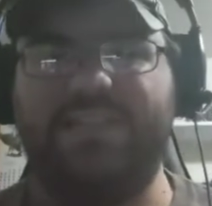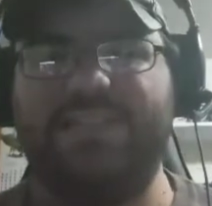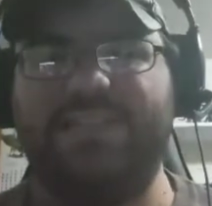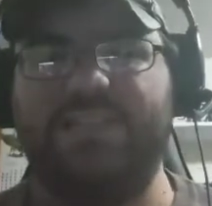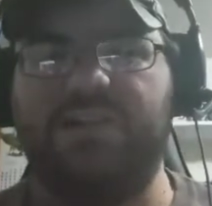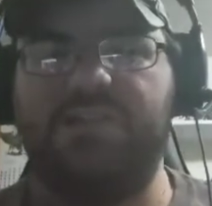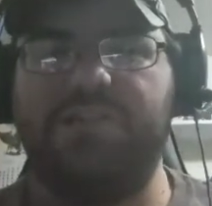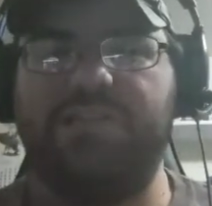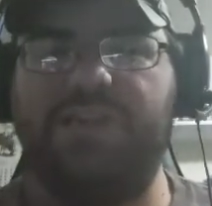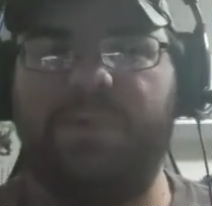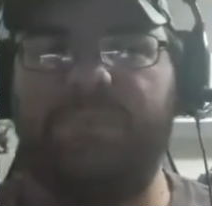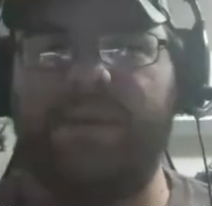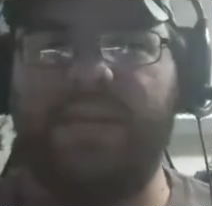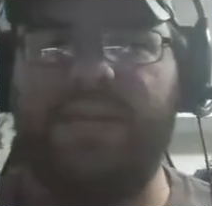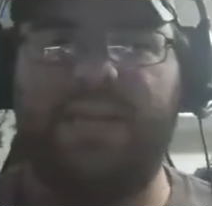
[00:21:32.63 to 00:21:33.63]
this
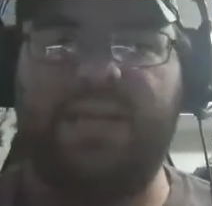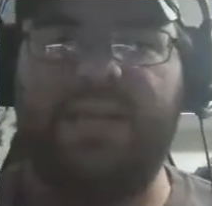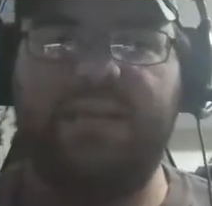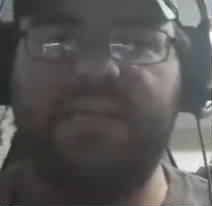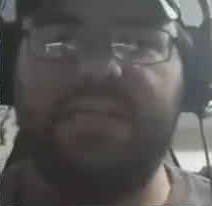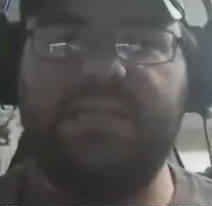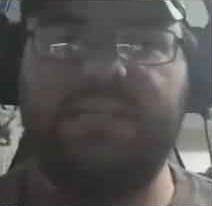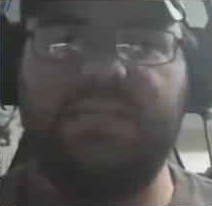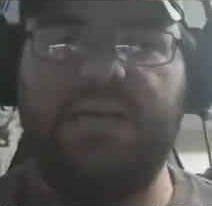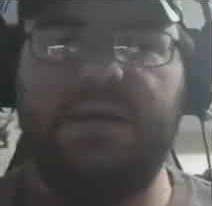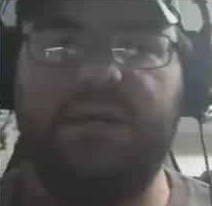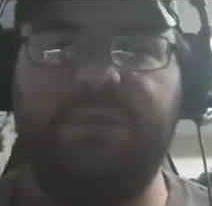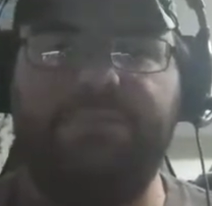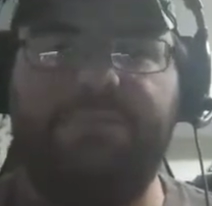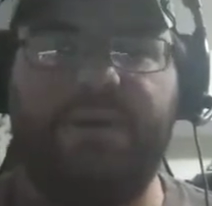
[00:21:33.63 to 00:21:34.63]
archetype is
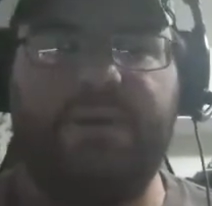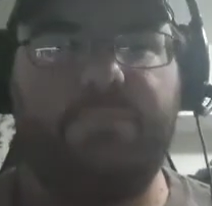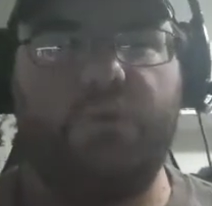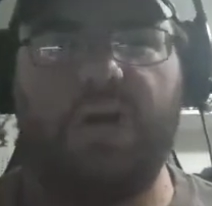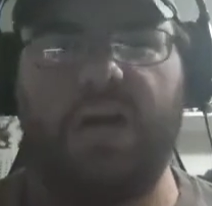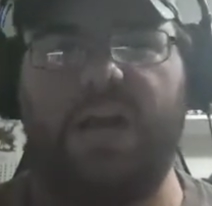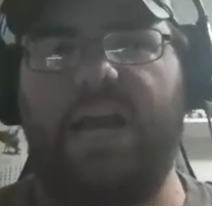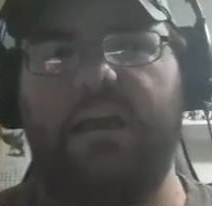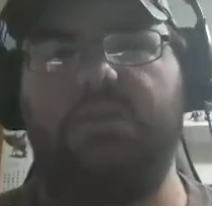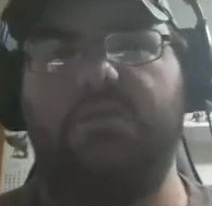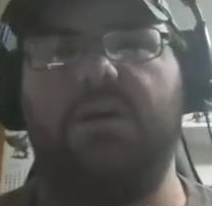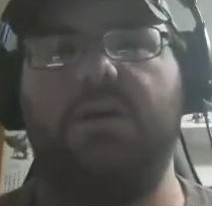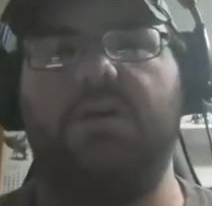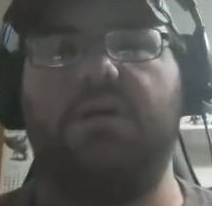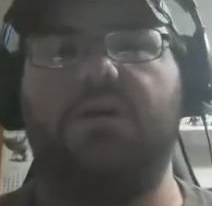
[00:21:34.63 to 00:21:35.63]
a bit more
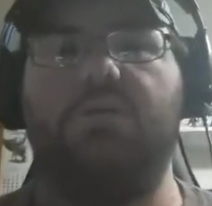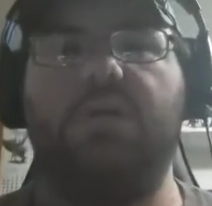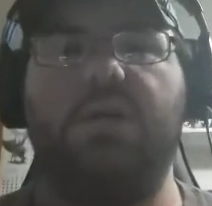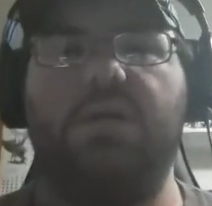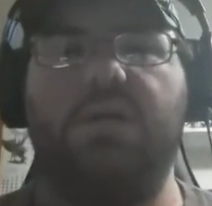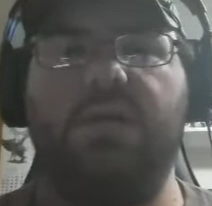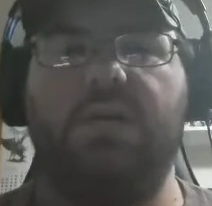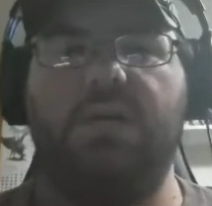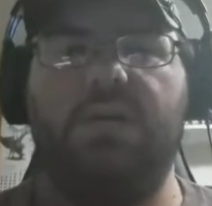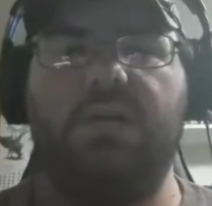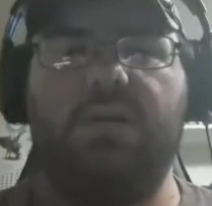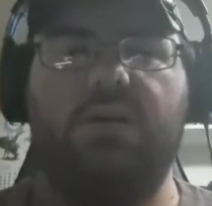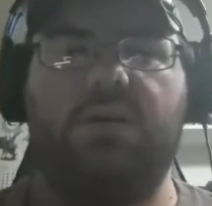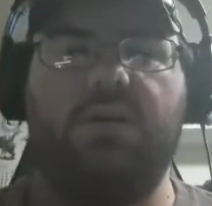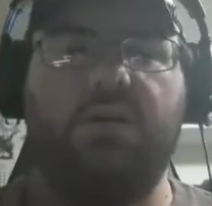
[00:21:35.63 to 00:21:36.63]
aggro
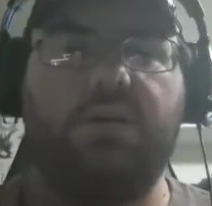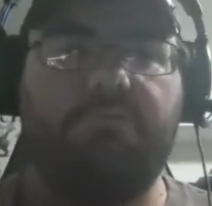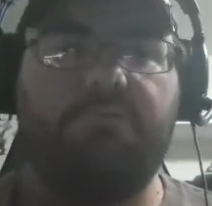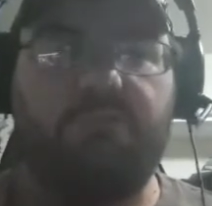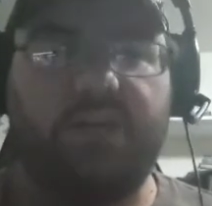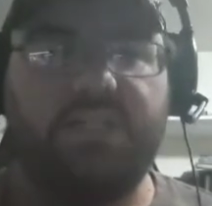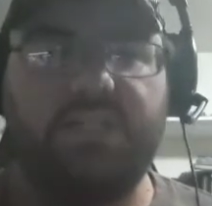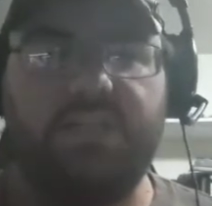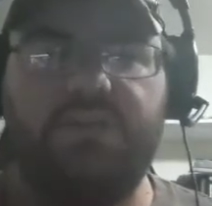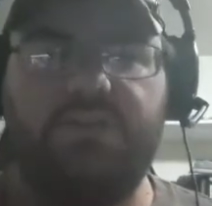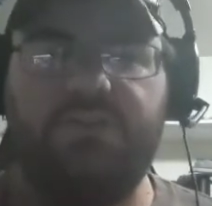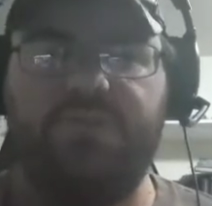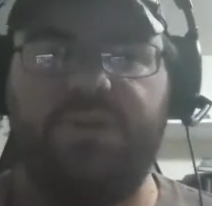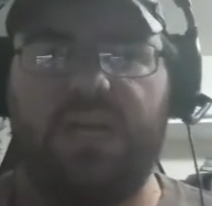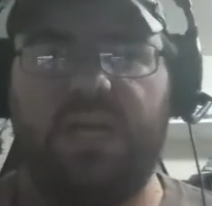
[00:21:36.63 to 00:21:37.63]
or
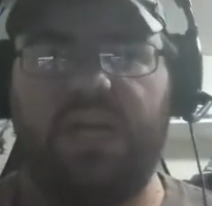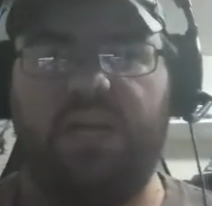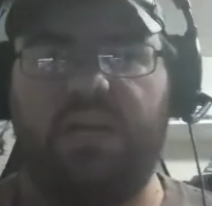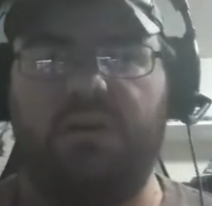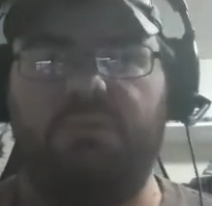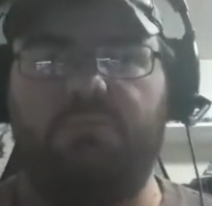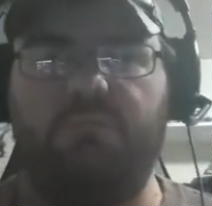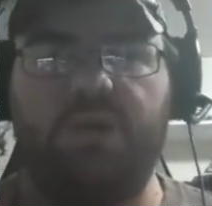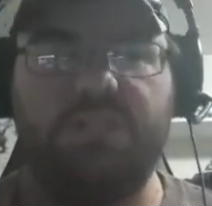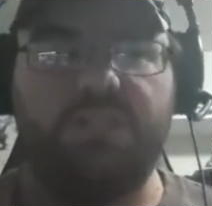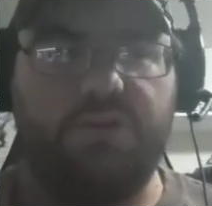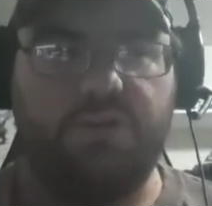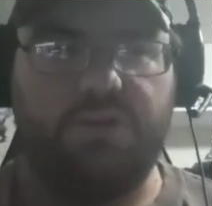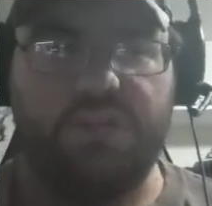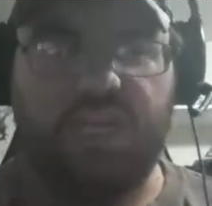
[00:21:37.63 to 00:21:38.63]
aggressive and wants
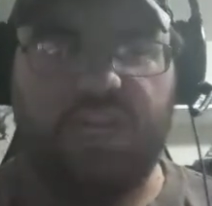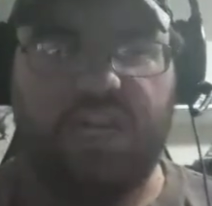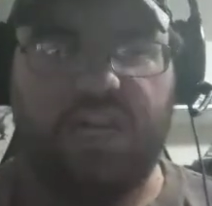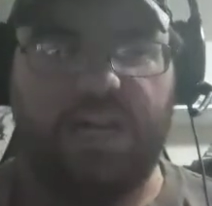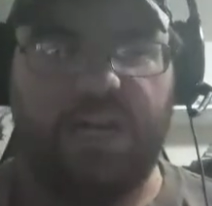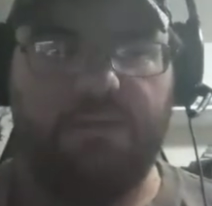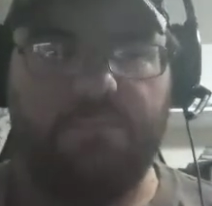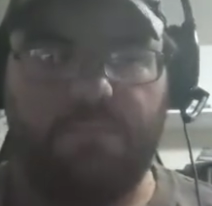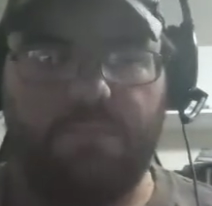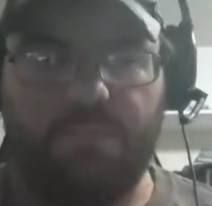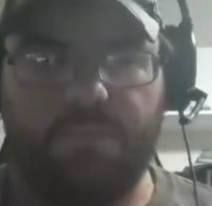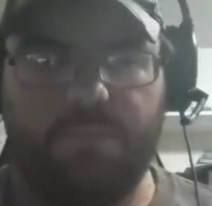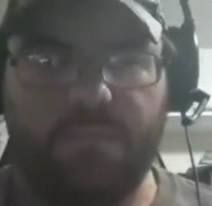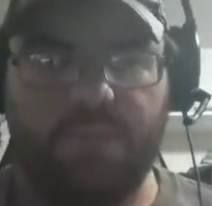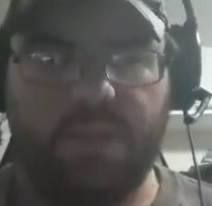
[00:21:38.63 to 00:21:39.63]
to OTK.
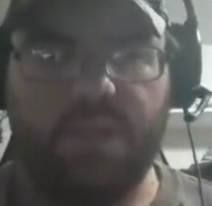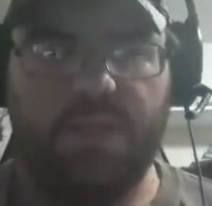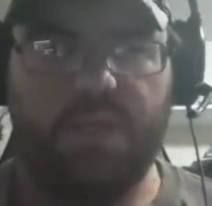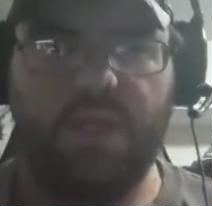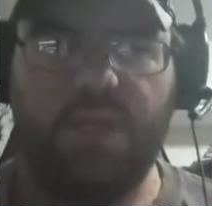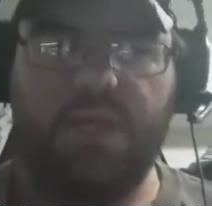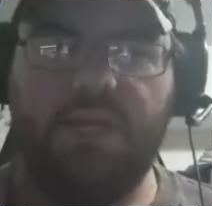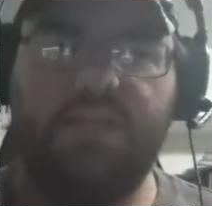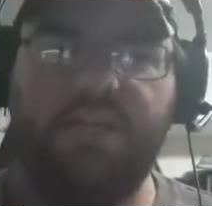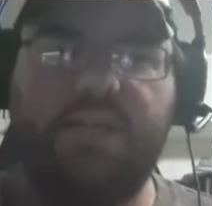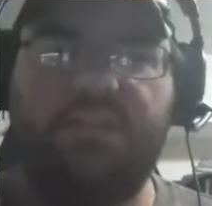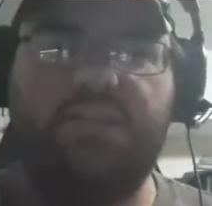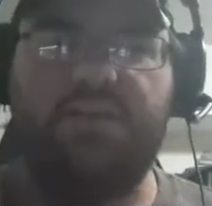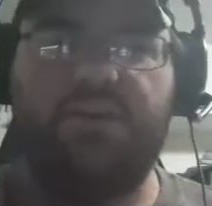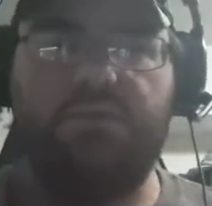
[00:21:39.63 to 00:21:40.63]
They
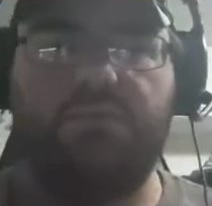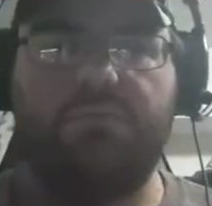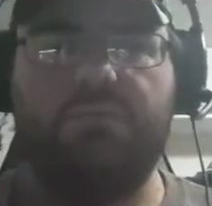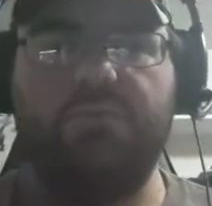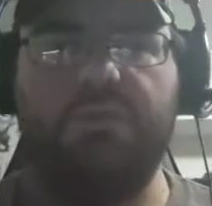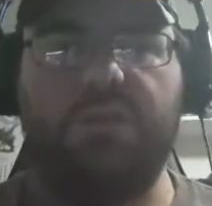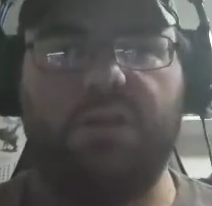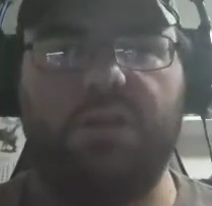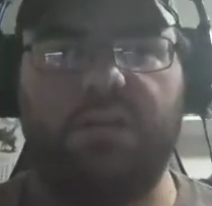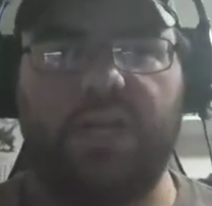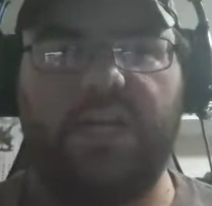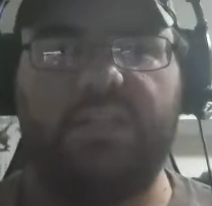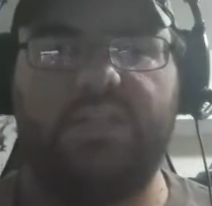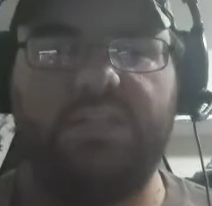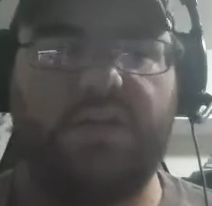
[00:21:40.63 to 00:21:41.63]
don't
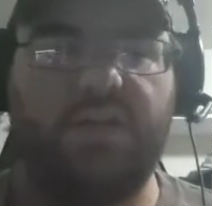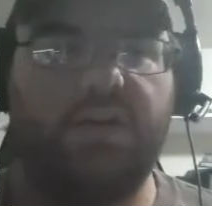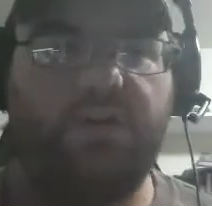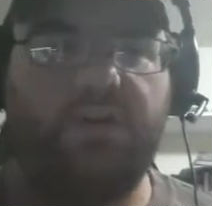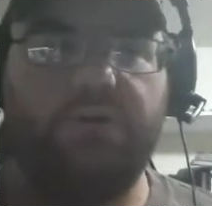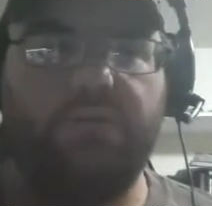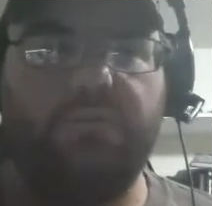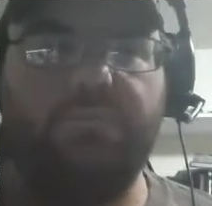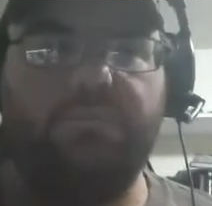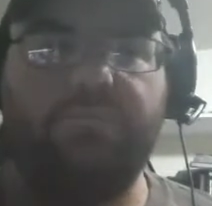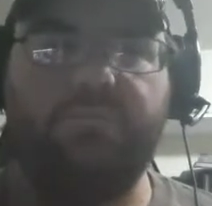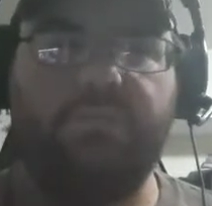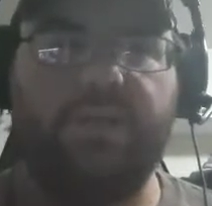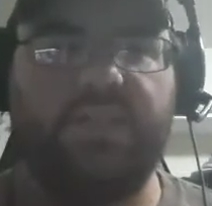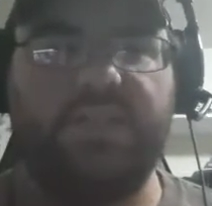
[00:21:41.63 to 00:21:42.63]
like to go
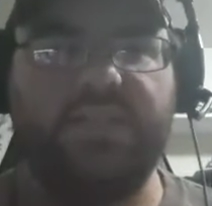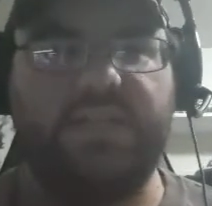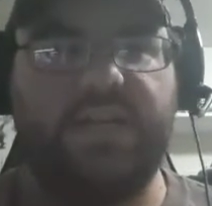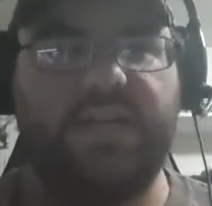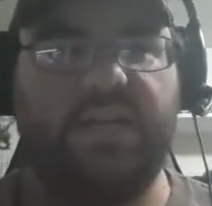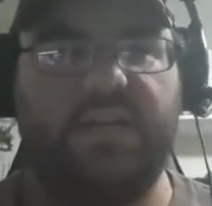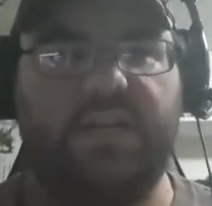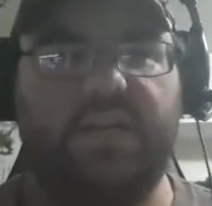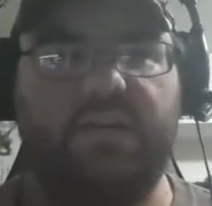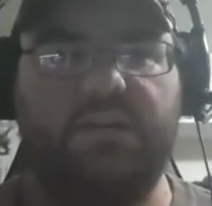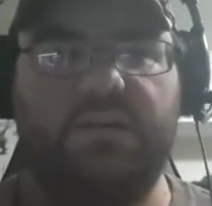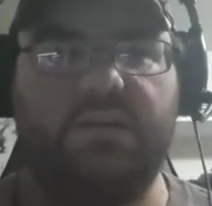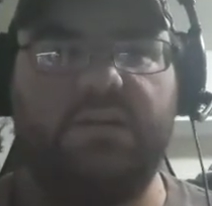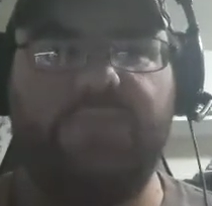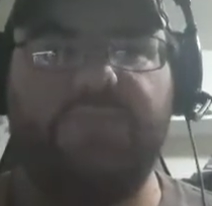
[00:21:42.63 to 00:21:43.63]
like second
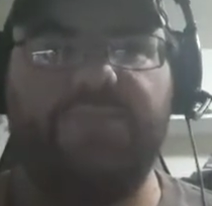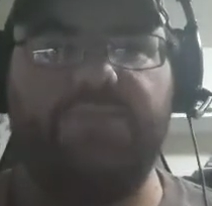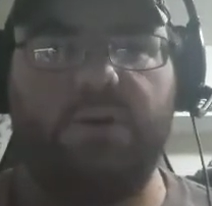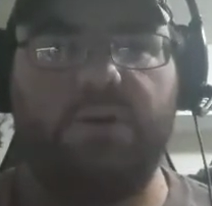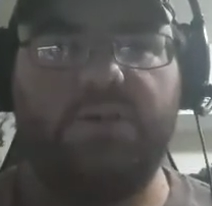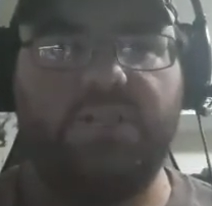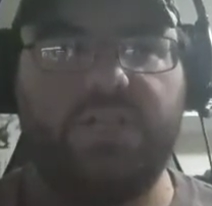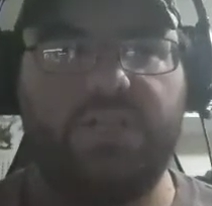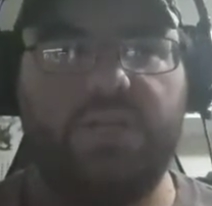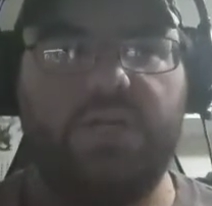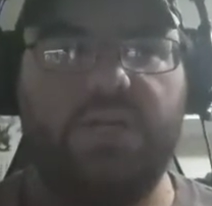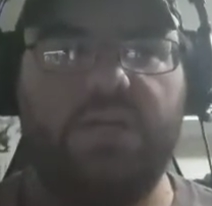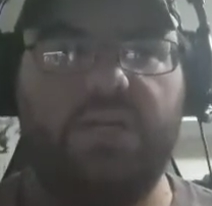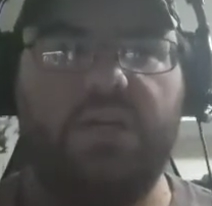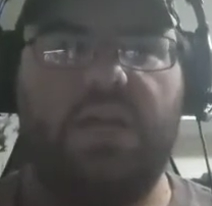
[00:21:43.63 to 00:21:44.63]
or first
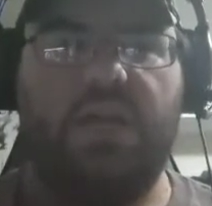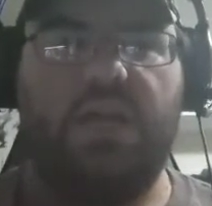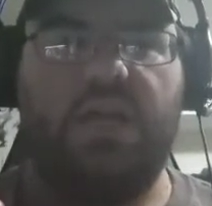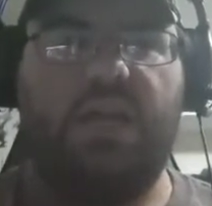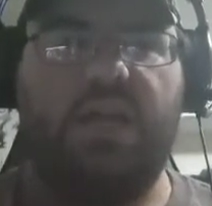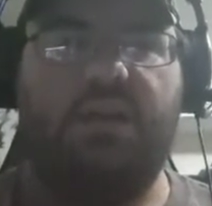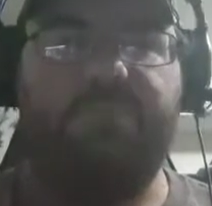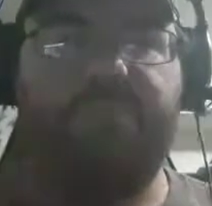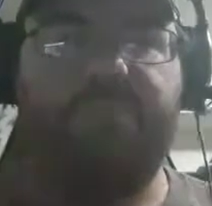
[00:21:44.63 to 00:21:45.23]
and